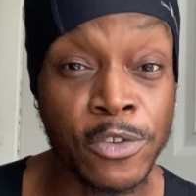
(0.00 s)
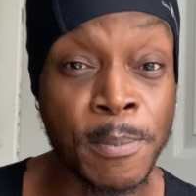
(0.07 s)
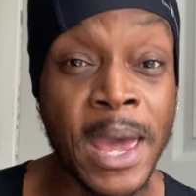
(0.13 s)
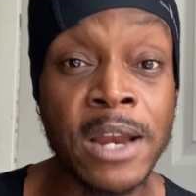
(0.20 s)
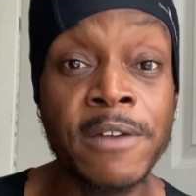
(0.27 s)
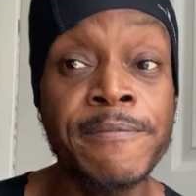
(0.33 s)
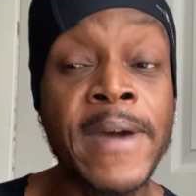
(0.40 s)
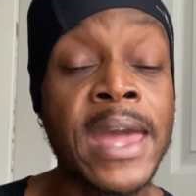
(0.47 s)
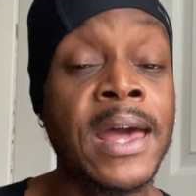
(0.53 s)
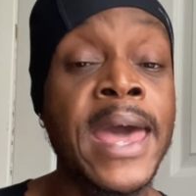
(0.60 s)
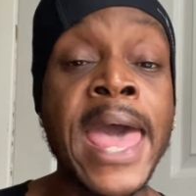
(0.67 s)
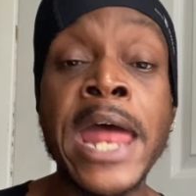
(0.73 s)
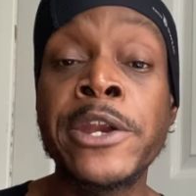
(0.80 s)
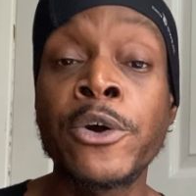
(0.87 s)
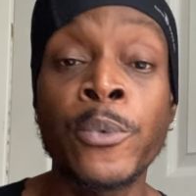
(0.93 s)
Matter of fact, I
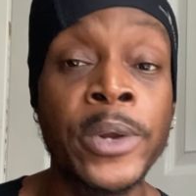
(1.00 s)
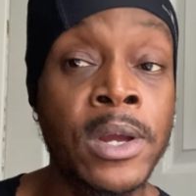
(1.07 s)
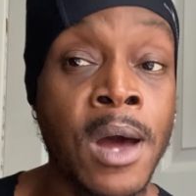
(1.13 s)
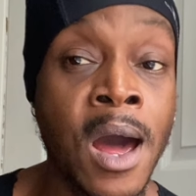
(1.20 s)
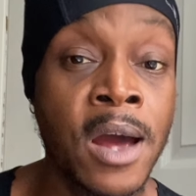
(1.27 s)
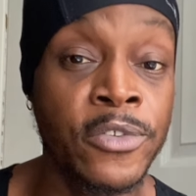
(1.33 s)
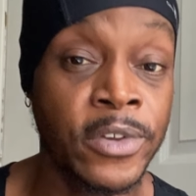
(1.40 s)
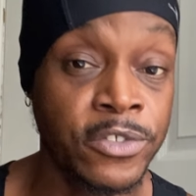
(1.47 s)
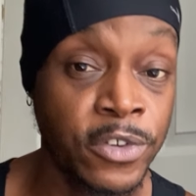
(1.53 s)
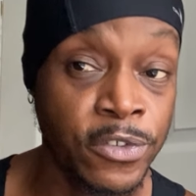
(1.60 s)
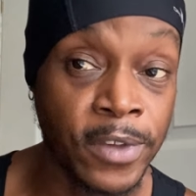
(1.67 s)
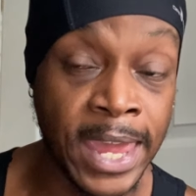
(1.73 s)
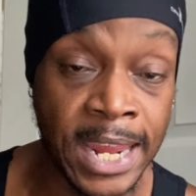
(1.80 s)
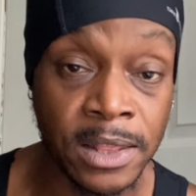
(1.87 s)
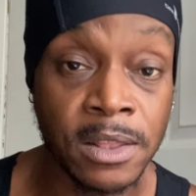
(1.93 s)
had no regards. I just
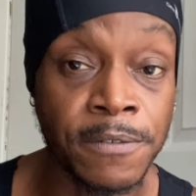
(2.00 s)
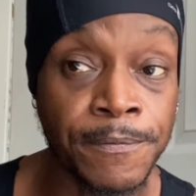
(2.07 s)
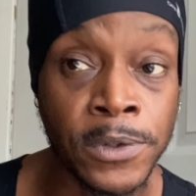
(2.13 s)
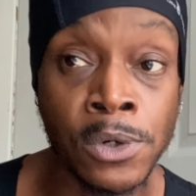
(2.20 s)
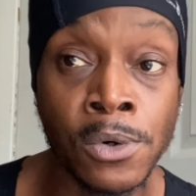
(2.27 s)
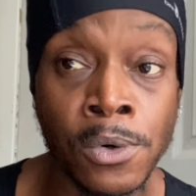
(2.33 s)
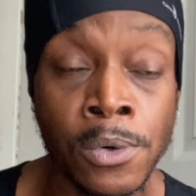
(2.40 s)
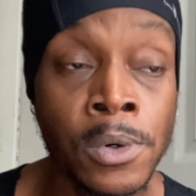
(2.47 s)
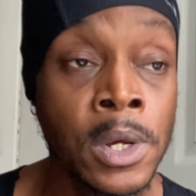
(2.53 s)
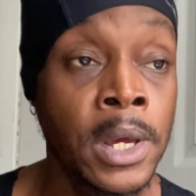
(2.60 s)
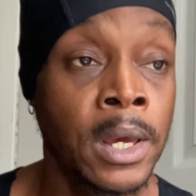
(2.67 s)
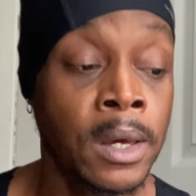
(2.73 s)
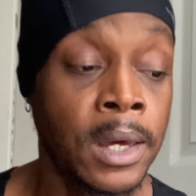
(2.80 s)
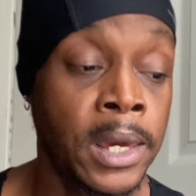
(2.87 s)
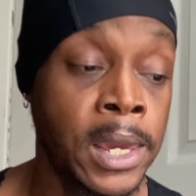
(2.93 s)
ate the fuel,
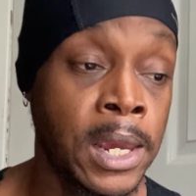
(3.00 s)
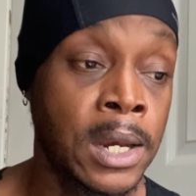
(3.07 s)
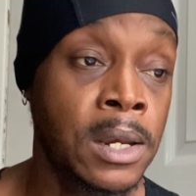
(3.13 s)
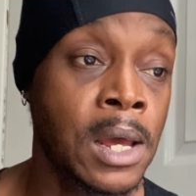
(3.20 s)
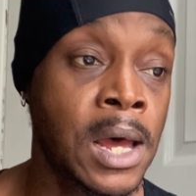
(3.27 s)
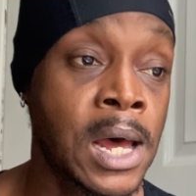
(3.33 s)
and